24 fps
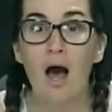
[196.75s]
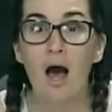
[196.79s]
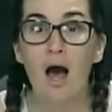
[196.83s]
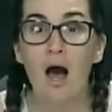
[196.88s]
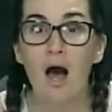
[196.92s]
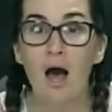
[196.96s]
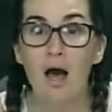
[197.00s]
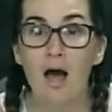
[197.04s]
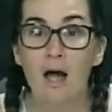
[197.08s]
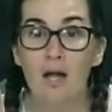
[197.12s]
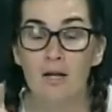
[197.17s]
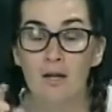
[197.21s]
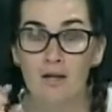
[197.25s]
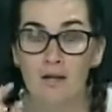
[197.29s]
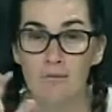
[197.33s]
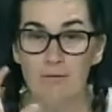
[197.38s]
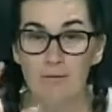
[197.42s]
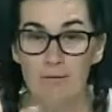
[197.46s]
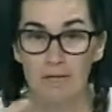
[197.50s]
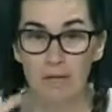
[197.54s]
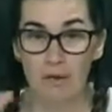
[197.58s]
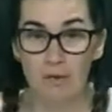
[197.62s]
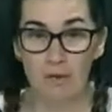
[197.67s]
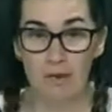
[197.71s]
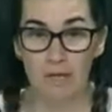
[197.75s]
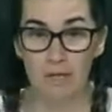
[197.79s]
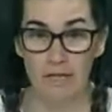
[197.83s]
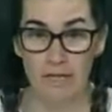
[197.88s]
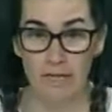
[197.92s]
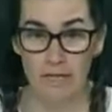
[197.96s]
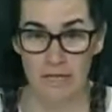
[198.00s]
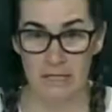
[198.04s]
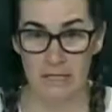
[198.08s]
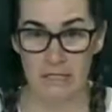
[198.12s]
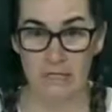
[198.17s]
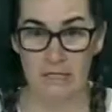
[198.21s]
On the
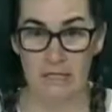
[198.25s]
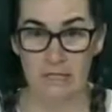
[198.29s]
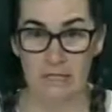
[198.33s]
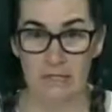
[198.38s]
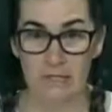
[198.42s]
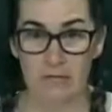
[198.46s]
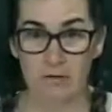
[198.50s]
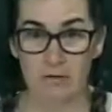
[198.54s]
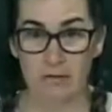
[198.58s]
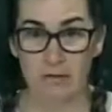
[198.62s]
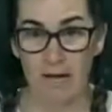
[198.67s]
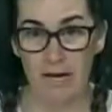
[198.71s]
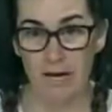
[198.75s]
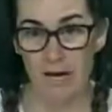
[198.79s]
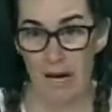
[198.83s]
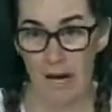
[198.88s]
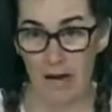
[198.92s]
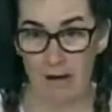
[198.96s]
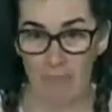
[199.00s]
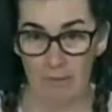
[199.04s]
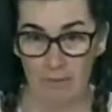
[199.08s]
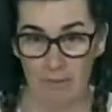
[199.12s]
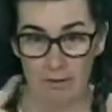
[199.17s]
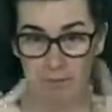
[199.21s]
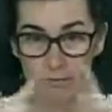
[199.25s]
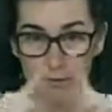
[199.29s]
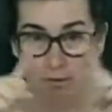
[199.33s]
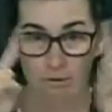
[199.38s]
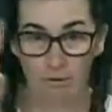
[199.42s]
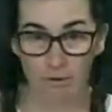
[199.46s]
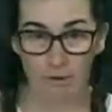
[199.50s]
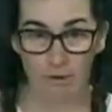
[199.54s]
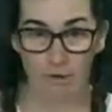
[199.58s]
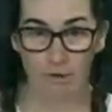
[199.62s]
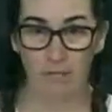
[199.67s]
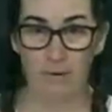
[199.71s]
recordings, so right now I'm only
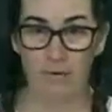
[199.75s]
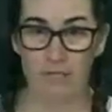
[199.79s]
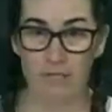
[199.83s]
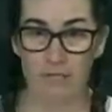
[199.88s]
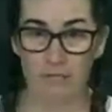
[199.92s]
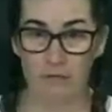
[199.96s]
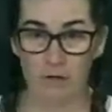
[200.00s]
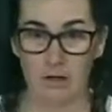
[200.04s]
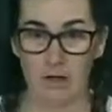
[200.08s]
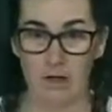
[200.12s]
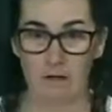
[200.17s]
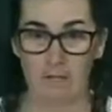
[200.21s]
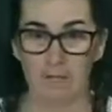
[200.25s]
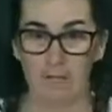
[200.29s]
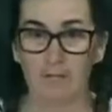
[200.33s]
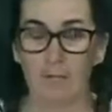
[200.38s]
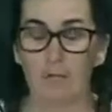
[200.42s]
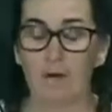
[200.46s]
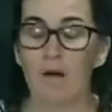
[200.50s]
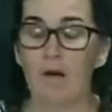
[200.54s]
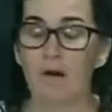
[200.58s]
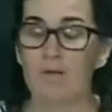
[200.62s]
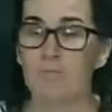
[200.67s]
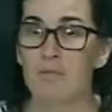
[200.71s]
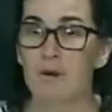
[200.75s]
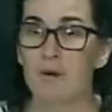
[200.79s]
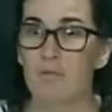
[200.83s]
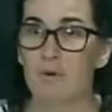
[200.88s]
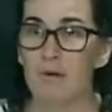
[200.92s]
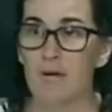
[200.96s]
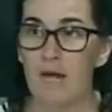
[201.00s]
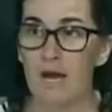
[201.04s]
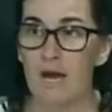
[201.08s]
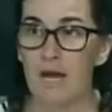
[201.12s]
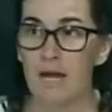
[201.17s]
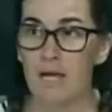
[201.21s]
recording one screen, but
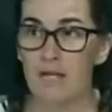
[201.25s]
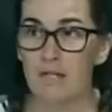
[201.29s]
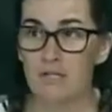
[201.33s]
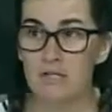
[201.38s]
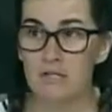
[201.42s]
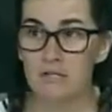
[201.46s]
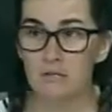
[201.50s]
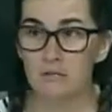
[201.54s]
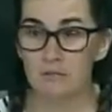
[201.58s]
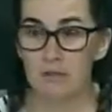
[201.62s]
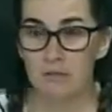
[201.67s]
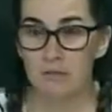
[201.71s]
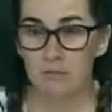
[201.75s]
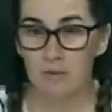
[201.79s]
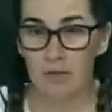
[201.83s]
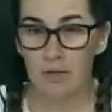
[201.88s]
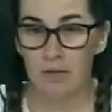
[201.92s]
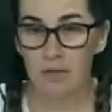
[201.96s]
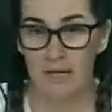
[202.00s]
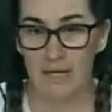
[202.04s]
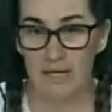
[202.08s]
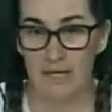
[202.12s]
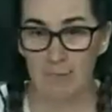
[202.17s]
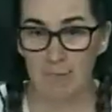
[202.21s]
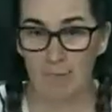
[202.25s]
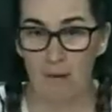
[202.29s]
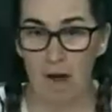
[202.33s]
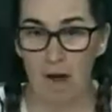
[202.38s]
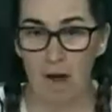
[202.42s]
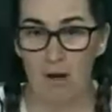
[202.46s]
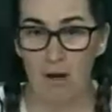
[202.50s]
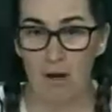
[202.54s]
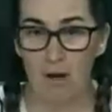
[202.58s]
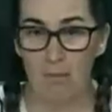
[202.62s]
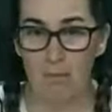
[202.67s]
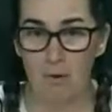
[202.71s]
when I do record the
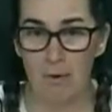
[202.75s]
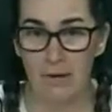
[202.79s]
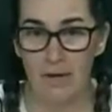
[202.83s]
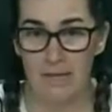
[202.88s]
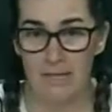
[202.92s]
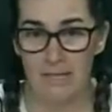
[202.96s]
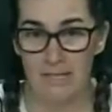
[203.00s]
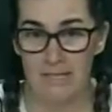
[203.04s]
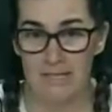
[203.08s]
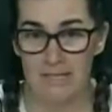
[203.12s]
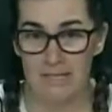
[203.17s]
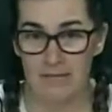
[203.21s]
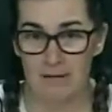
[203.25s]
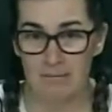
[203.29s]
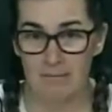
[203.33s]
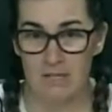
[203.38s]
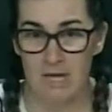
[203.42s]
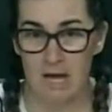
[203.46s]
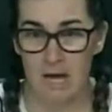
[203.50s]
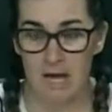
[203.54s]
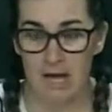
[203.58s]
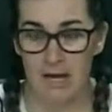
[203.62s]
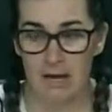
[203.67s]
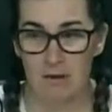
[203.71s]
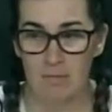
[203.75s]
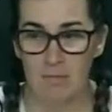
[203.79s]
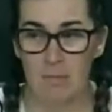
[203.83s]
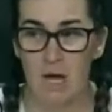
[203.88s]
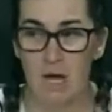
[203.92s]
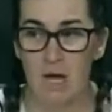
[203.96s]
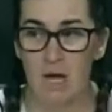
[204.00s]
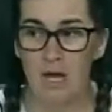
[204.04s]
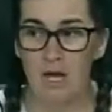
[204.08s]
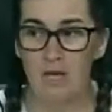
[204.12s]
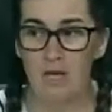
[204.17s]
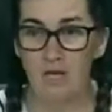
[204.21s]
PowerPoint at the same time,
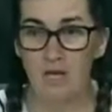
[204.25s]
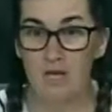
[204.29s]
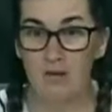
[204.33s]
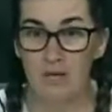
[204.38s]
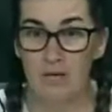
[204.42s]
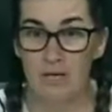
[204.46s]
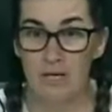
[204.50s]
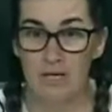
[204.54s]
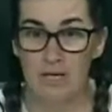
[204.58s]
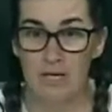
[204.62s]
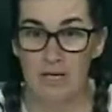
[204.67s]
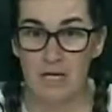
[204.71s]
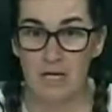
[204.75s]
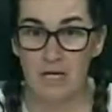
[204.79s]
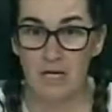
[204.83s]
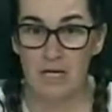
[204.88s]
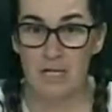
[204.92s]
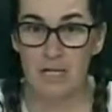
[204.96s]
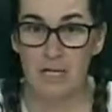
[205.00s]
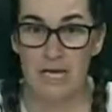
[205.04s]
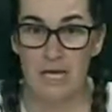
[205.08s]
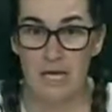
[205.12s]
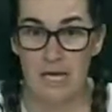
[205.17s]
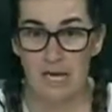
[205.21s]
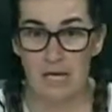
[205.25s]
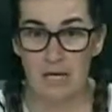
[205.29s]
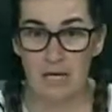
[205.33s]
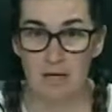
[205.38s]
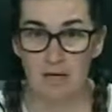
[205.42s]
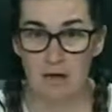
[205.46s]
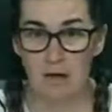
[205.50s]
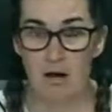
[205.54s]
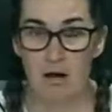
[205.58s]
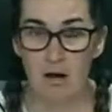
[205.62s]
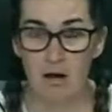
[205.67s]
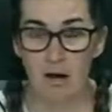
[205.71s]
you can click
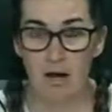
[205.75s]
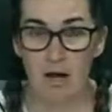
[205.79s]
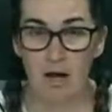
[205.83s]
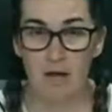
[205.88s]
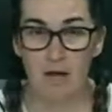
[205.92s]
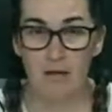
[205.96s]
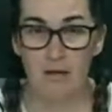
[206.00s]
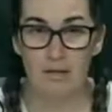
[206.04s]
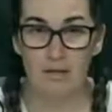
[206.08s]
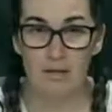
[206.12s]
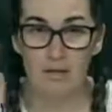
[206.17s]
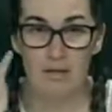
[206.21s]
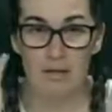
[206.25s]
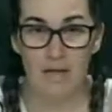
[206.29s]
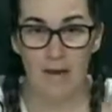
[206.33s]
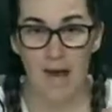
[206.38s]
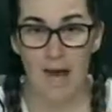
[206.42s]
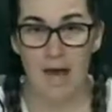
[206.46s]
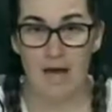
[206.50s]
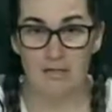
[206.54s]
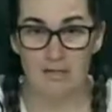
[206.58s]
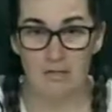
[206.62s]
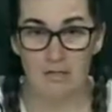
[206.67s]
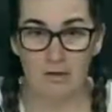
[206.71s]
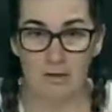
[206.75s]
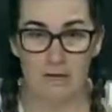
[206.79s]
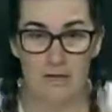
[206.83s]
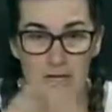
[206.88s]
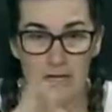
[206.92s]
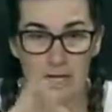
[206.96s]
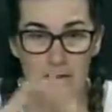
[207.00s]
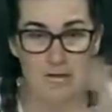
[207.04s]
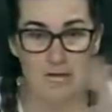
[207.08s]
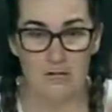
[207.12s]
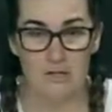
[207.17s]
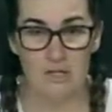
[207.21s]
on that
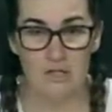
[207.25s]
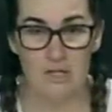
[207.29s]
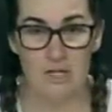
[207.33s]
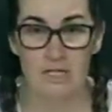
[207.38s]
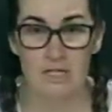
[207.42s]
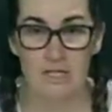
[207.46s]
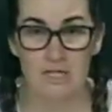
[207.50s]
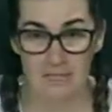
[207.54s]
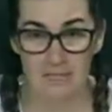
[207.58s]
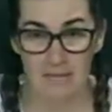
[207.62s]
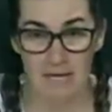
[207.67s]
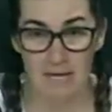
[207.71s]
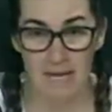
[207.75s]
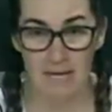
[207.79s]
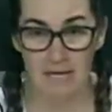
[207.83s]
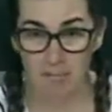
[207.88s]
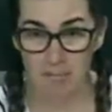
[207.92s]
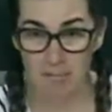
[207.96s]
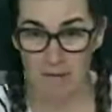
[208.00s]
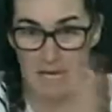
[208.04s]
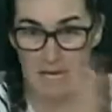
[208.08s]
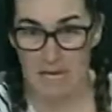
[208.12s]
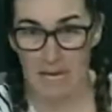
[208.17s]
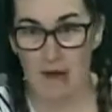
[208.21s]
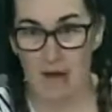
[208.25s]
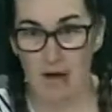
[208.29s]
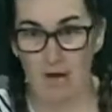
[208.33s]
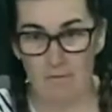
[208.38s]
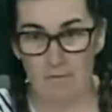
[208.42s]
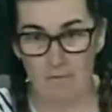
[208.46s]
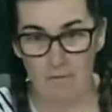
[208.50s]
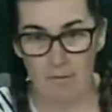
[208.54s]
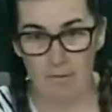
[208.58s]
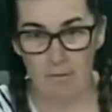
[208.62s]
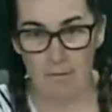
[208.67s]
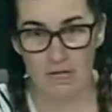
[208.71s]
screen and just take me out
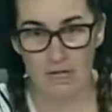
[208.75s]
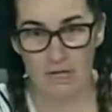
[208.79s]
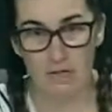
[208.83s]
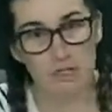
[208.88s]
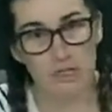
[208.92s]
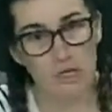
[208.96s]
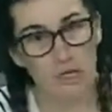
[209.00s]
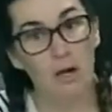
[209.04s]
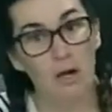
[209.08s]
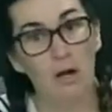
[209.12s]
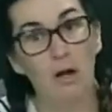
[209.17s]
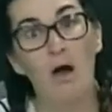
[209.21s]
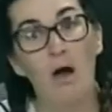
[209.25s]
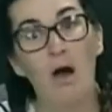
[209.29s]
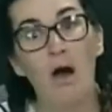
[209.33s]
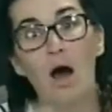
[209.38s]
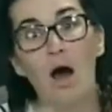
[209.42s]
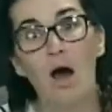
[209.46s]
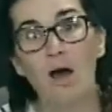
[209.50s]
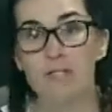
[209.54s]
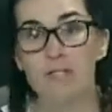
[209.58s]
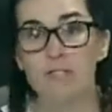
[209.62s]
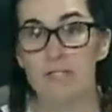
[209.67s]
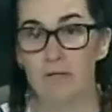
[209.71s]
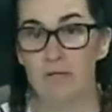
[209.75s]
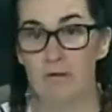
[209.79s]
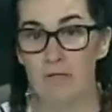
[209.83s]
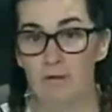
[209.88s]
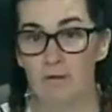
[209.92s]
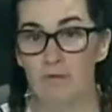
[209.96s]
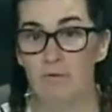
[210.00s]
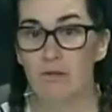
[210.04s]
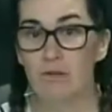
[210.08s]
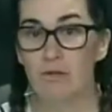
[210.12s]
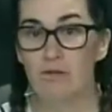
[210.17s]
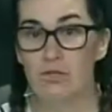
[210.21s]
of the picture. Also, in
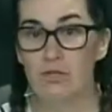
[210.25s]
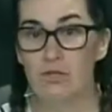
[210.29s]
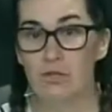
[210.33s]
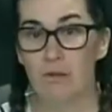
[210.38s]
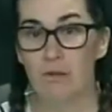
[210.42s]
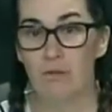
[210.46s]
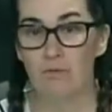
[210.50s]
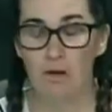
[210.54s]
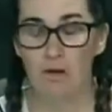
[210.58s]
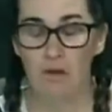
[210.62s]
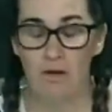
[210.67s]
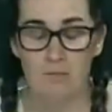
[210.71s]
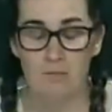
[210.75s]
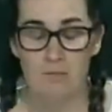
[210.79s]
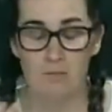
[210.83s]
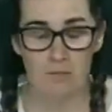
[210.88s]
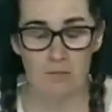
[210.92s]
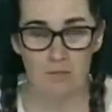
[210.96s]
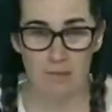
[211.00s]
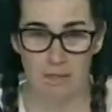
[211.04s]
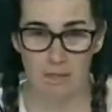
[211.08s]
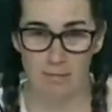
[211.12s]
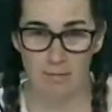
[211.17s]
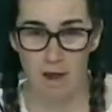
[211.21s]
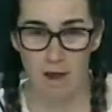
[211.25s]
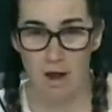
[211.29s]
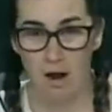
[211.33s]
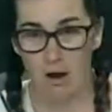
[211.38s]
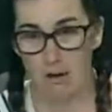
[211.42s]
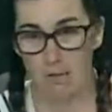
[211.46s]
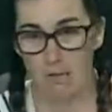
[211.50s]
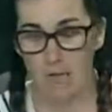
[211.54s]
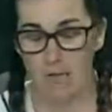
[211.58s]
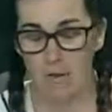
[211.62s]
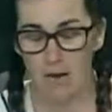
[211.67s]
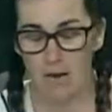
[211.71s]
the future, if I'm doing a
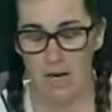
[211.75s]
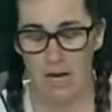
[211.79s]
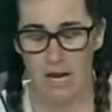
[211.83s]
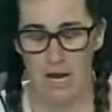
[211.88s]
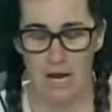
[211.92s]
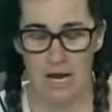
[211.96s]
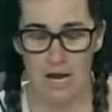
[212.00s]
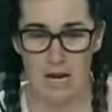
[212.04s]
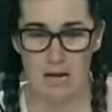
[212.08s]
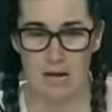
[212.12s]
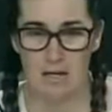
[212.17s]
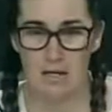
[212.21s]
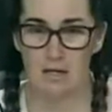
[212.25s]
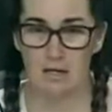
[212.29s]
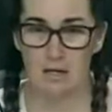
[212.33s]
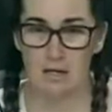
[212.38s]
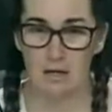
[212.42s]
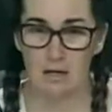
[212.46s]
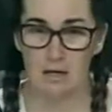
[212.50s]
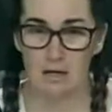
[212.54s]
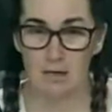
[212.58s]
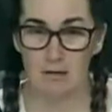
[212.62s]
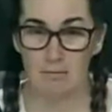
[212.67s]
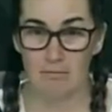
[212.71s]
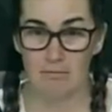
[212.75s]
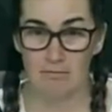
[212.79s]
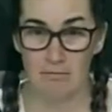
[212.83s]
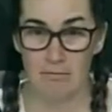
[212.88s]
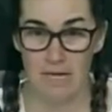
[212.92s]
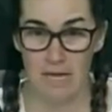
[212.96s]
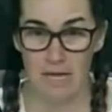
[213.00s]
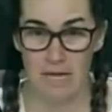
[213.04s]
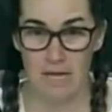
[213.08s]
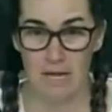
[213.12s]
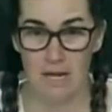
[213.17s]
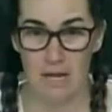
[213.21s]
PowerPoint and
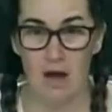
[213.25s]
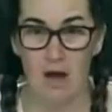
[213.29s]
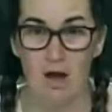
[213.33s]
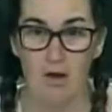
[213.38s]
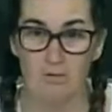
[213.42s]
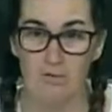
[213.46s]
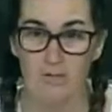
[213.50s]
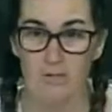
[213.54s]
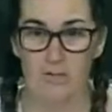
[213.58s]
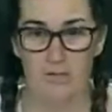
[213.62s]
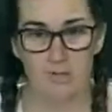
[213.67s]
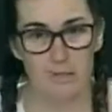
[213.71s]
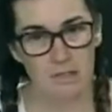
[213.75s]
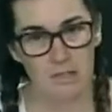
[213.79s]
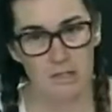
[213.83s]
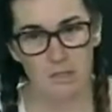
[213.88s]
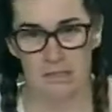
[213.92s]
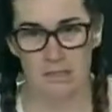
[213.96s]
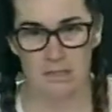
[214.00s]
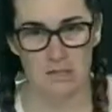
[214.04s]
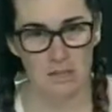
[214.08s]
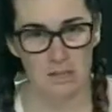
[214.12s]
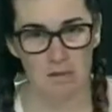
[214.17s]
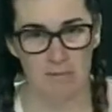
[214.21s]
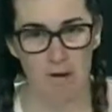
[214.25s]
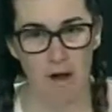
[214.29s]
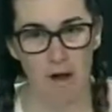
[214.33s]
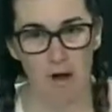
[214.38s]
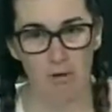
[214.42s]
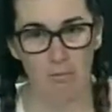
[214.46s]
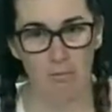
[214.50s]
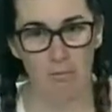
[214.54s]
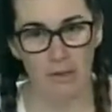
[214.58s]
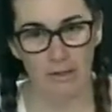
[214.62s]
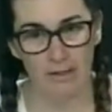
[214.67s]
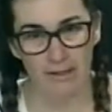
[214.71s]
me, I'll just stick to the
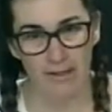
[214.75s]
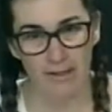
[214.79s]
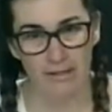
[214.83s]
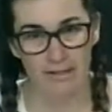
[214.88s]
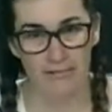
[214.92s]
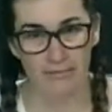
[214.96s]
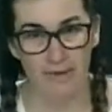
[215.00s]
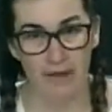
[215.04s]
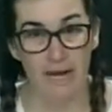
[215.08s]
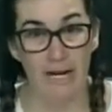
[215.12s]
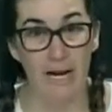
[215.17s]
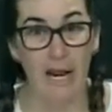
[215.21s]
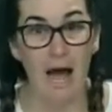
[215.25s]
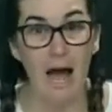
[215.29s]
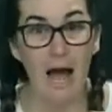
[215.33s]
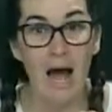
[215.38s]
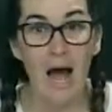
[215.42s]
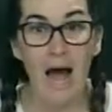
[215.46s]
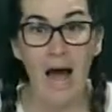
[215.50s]
PowerPoint. That's fine.